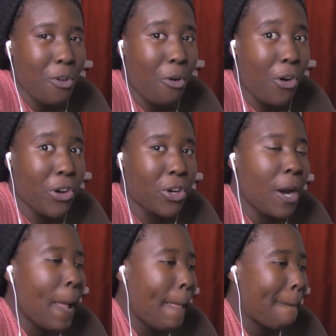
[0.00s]
on her.
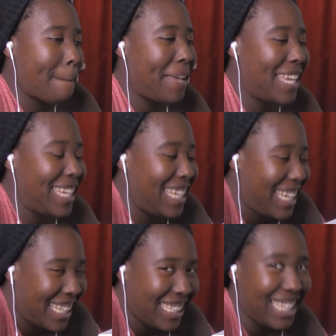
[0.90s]

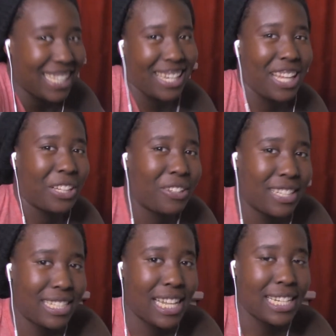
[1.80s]
The color, the
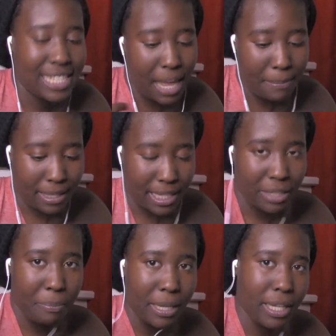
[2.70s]
salmon
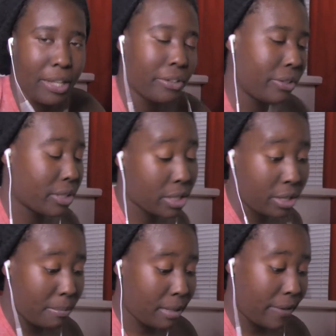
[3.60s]
color, pink color looks good
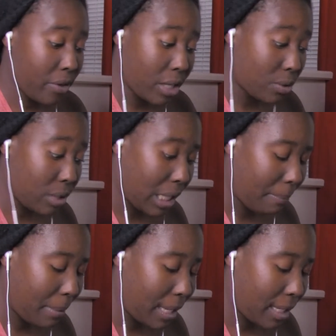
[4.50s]
on me. Even though I don't like
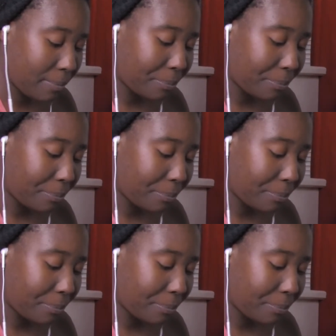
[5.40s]
pink